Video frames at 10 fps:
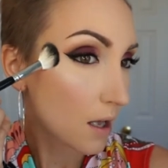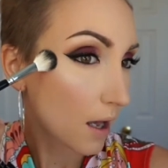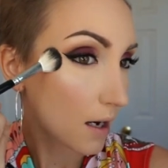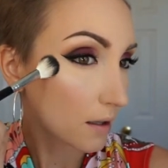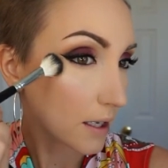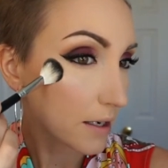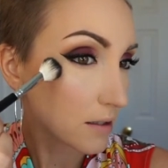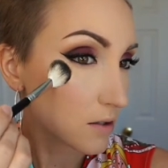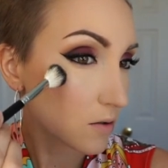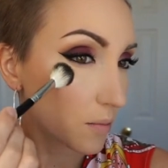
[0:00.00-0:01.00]
And I
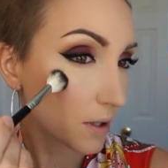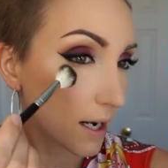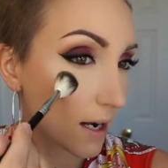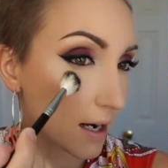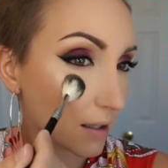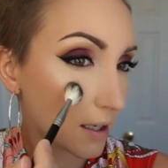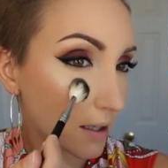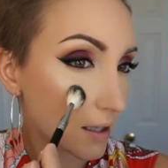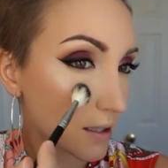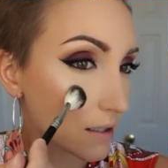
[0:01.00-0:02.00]
like to apply highlight
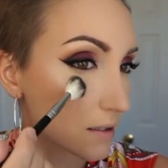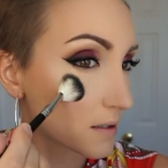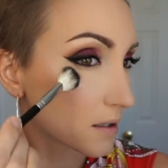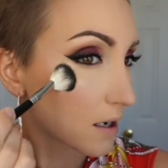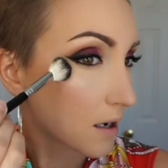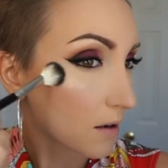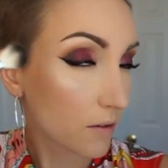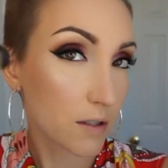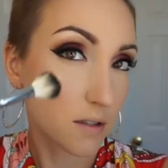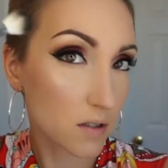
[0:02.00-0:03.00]
like this
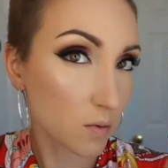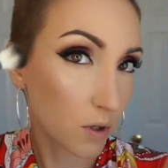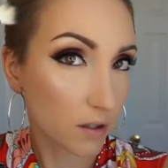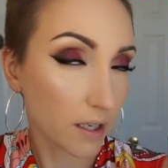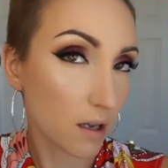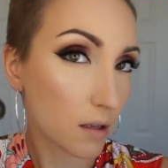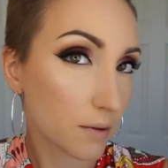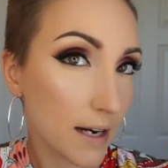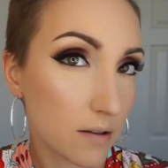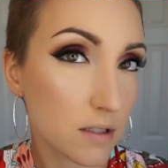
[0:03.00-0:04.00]
versus swirling it all
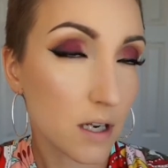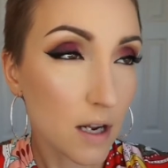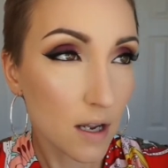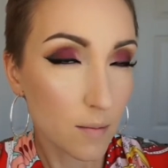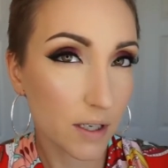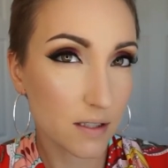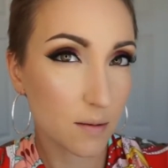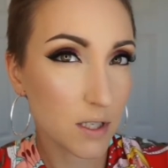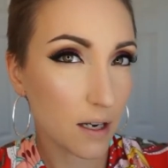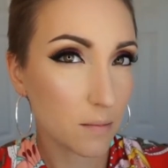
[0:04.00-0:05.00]
around, because
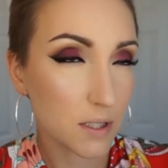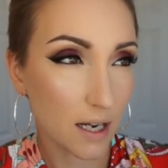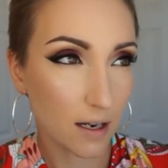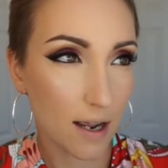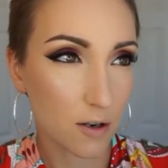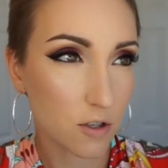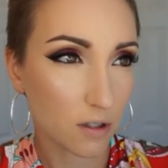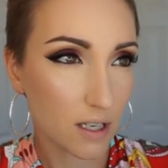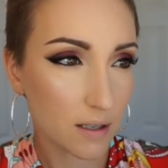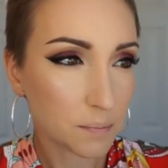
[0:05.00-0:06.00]
sometimes that can
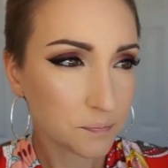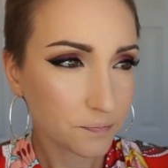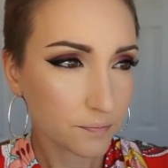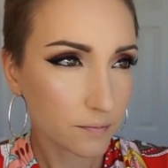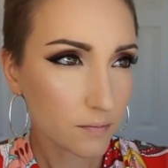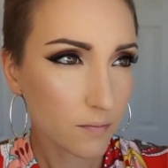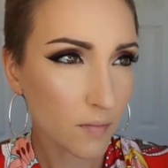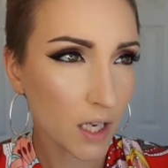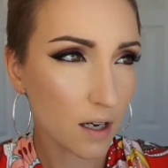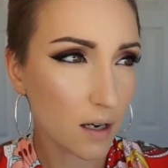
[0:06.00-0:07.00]
actually
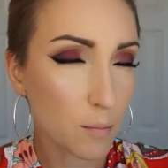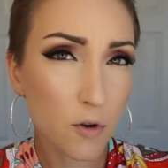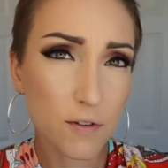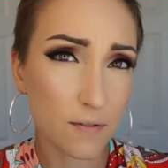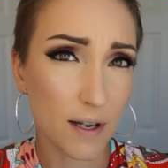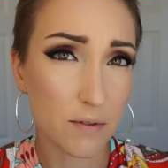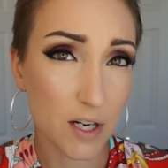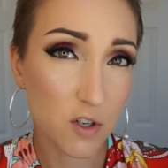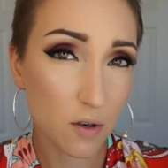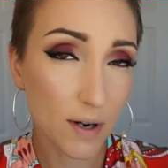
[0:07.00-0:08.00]
move your
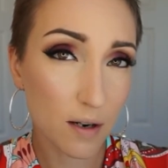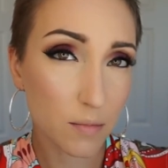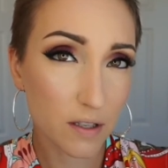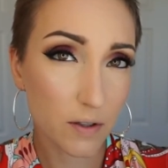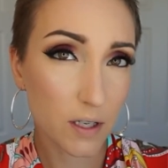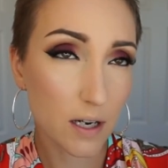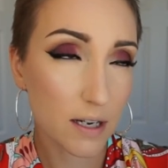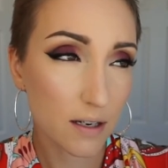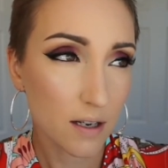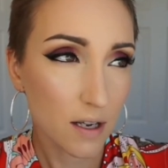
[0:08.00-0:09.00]
foundation around, believe it or
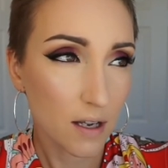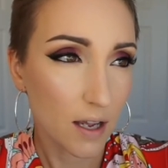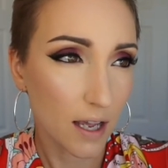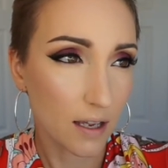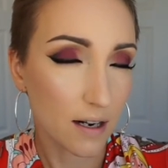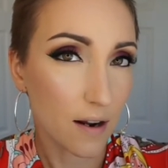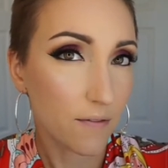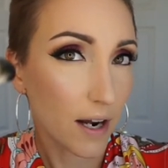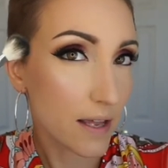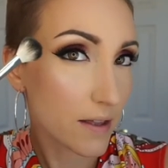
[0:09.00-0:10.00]
not. And I
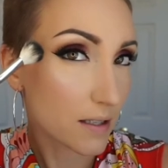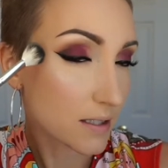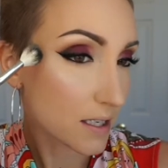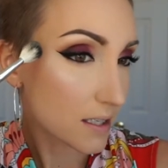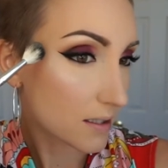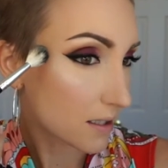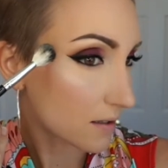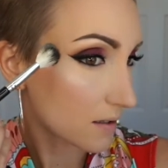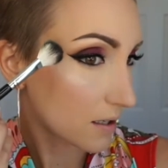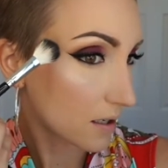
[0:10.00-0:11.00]
find that it's
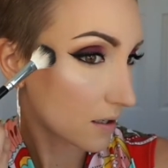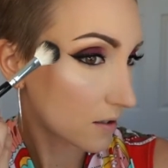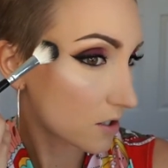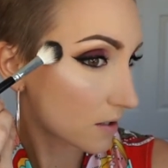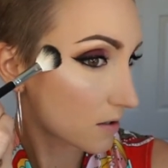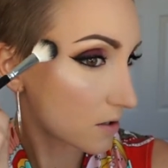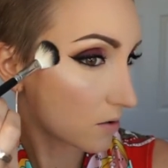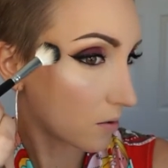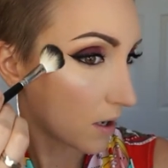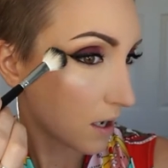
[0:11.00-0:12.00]
easiest just
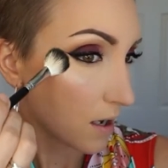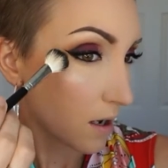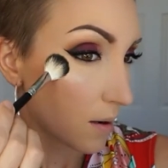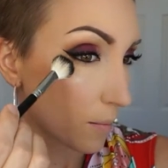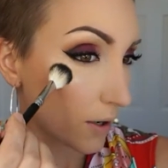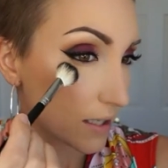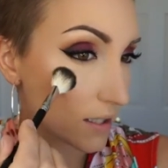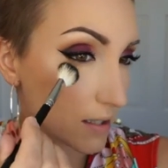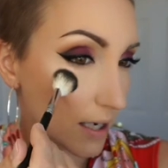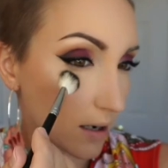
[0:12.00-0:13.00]
to press
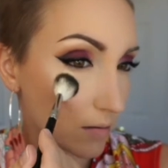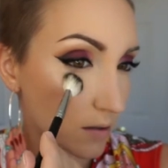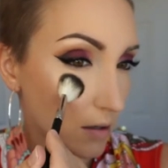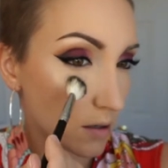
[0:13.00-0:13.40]
it down